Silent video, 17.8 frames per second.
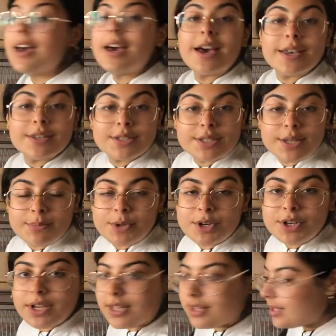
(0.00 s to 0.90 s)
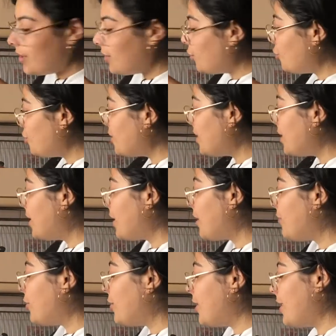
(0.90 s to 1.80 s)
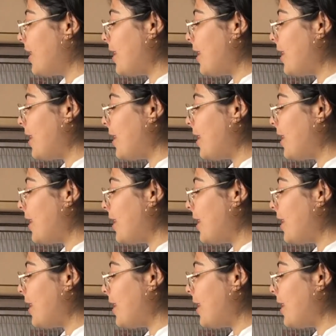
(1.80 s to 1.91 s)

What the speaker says: a simmer and then loosely cover it.